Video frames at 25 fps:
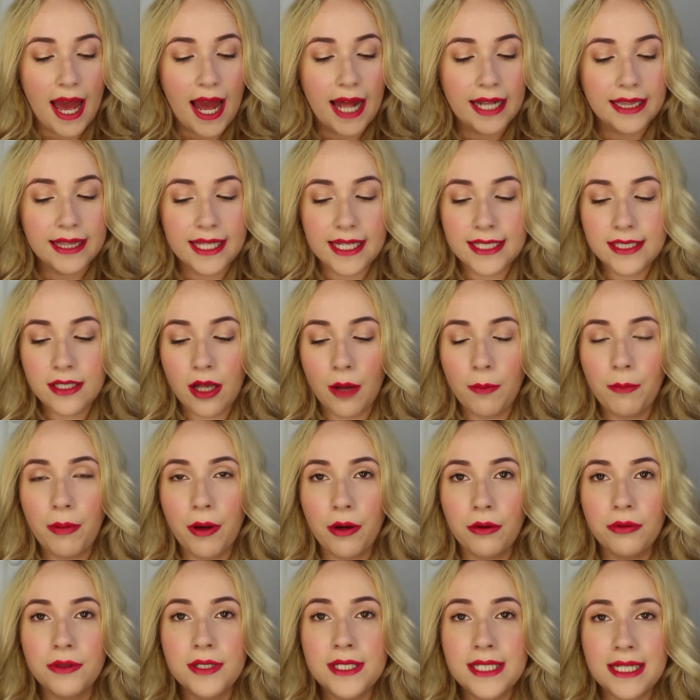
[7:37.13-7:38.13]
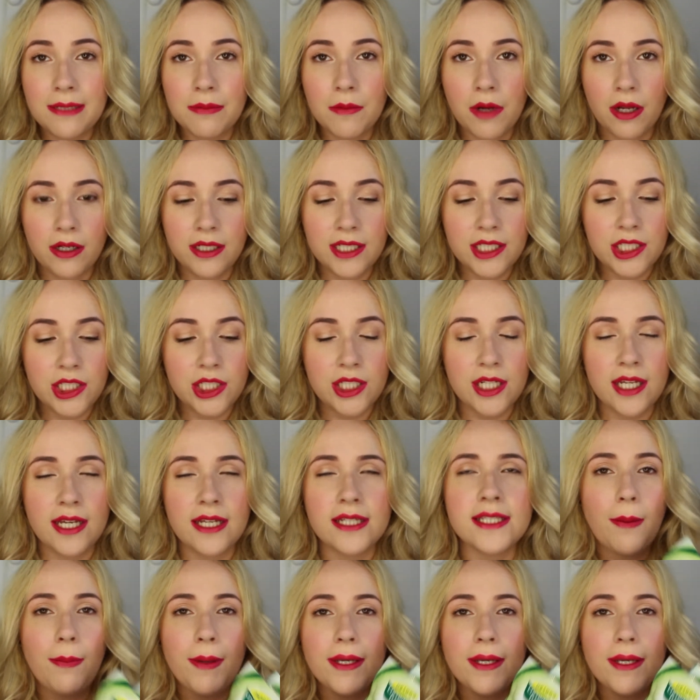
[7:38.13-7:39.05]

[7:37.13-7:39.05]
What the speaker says: and these are both deep conditioners.